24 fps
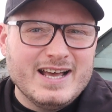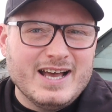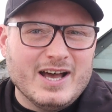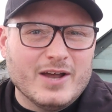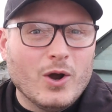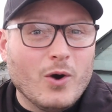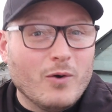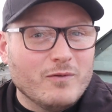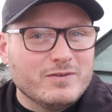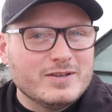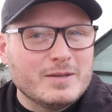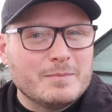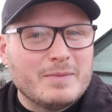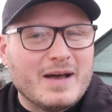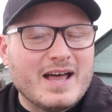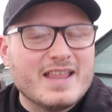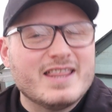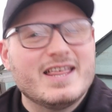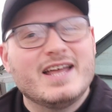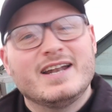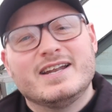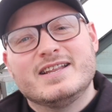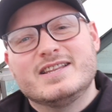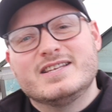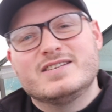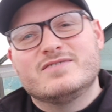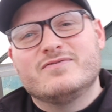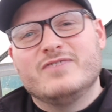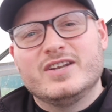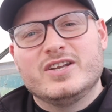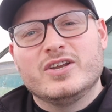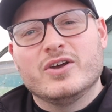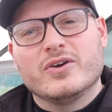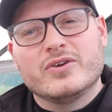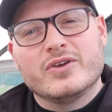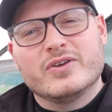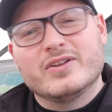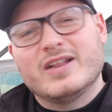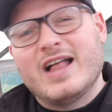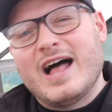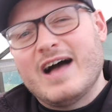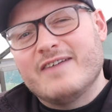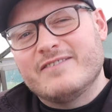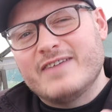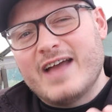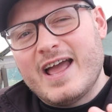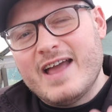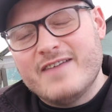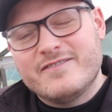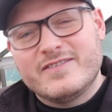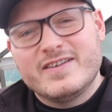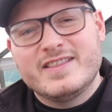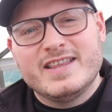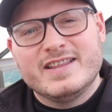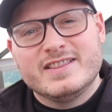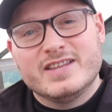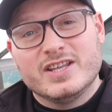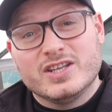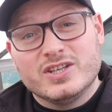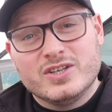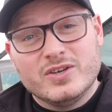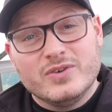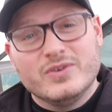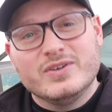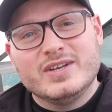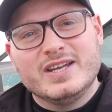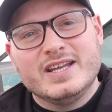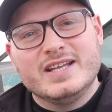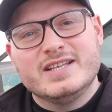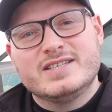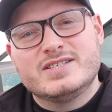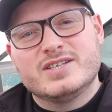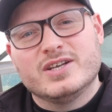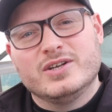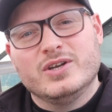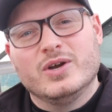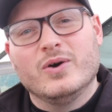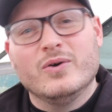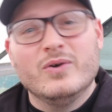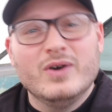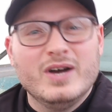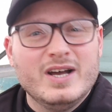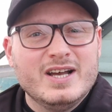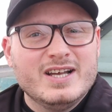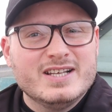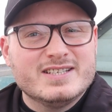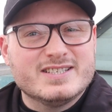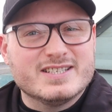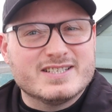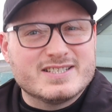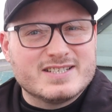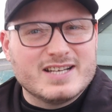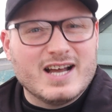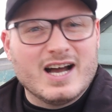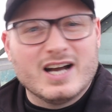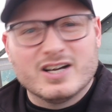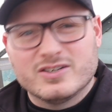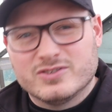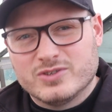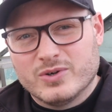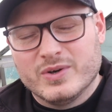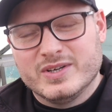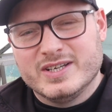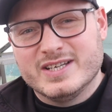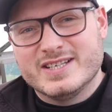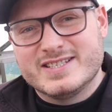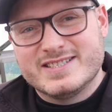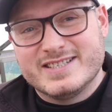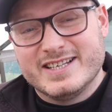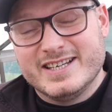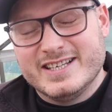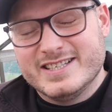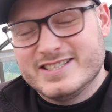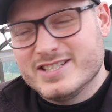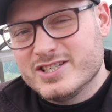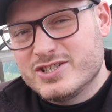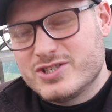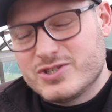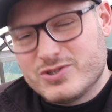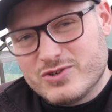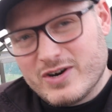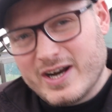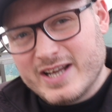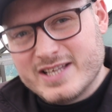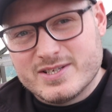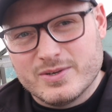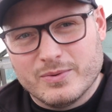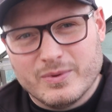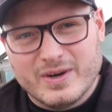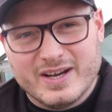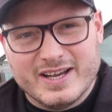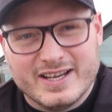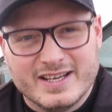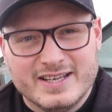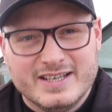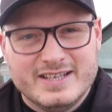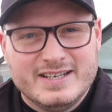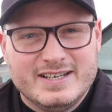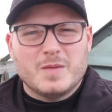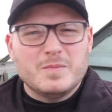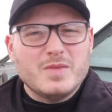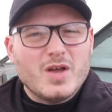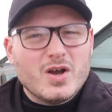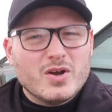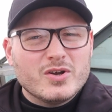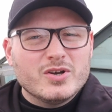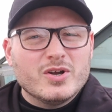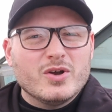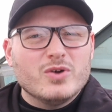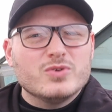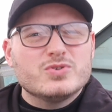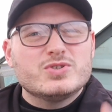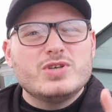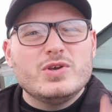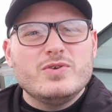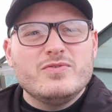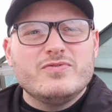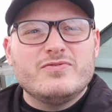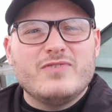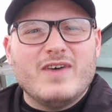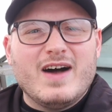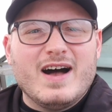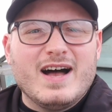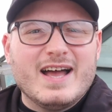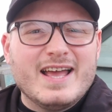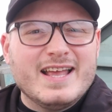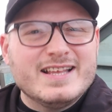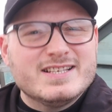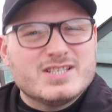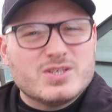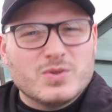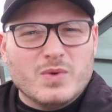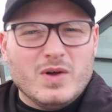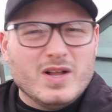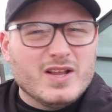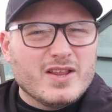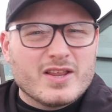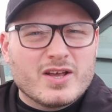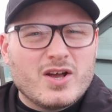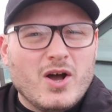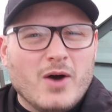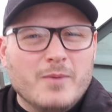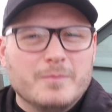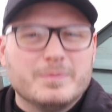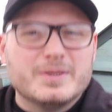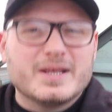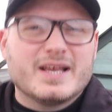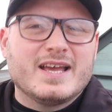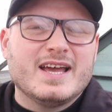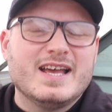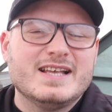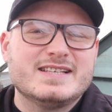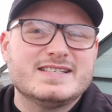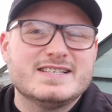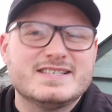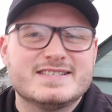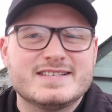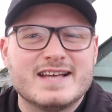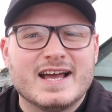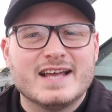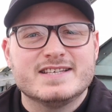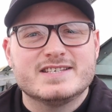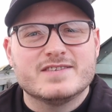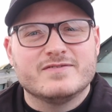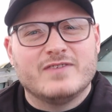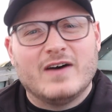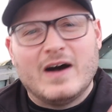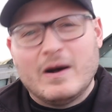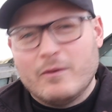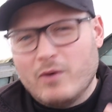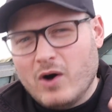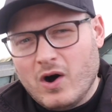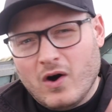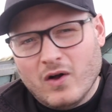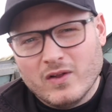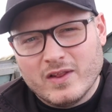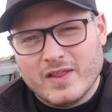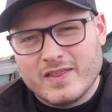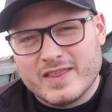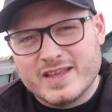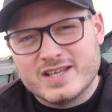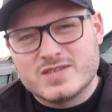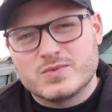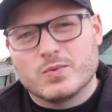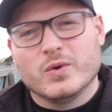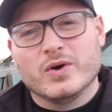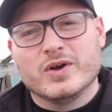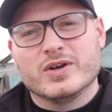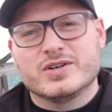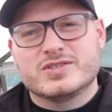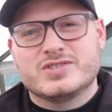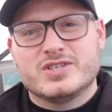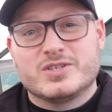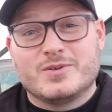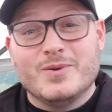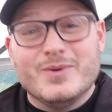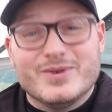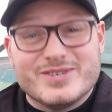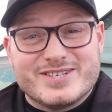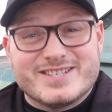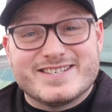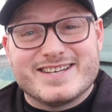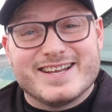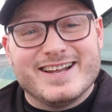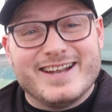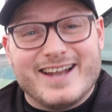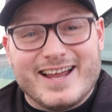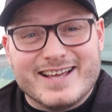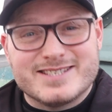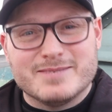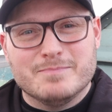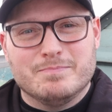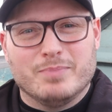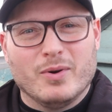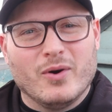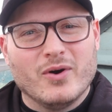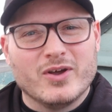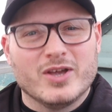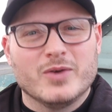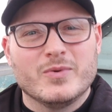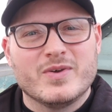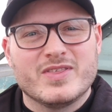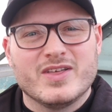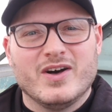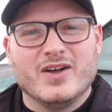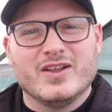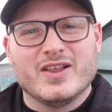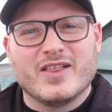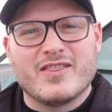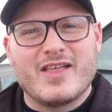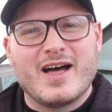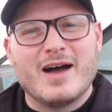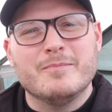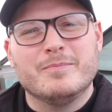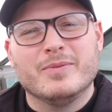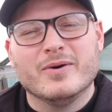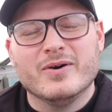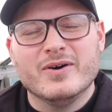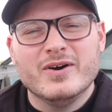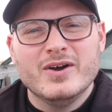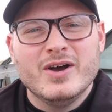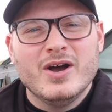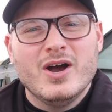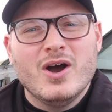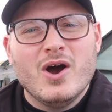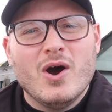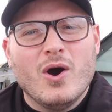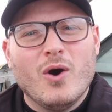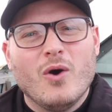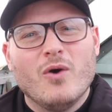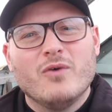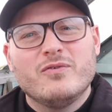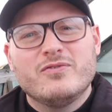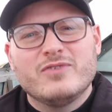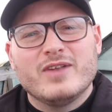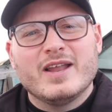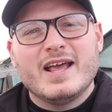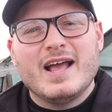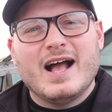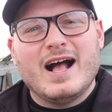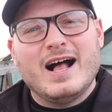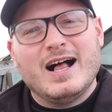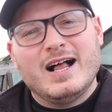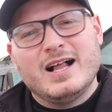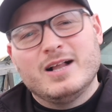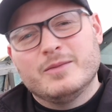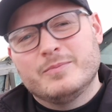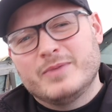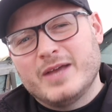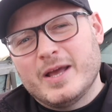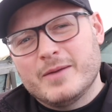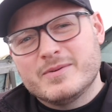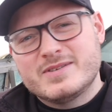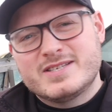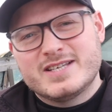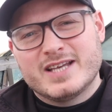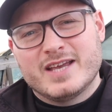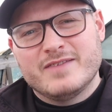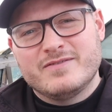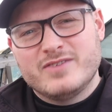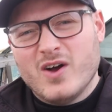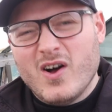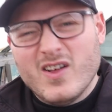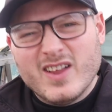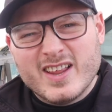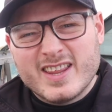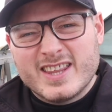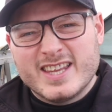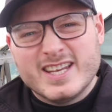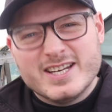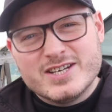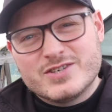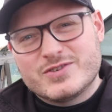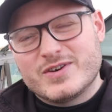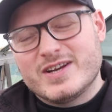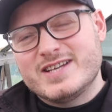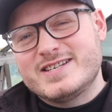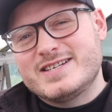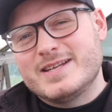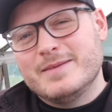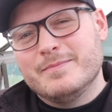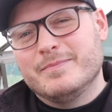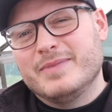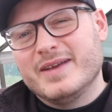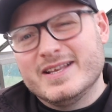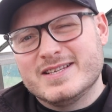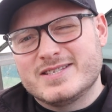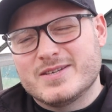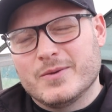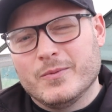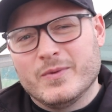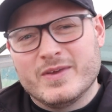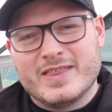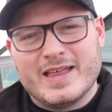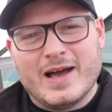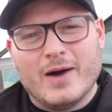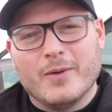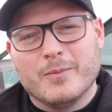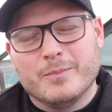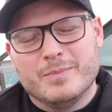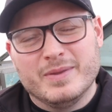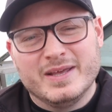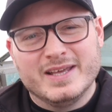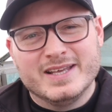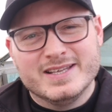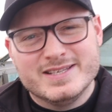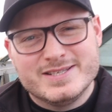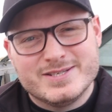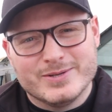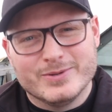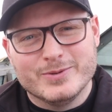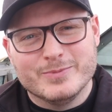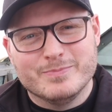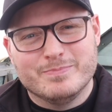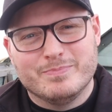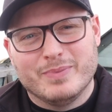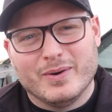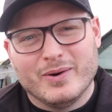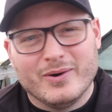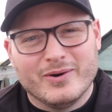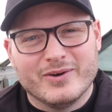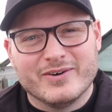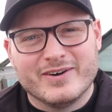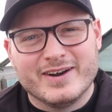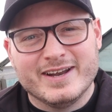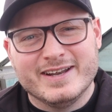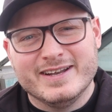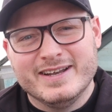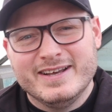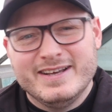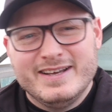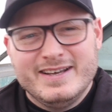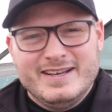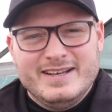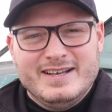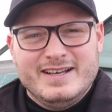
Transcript: And hopefully, by the end of this video, you'll have everything that you need to know to start growing your seeds straight away. I'm not going to go too far into all the complicated science of how all of this works, as much as I like to bore you with all of that, but hopefully I'll be able to give you all of the interesting bits without being too boring.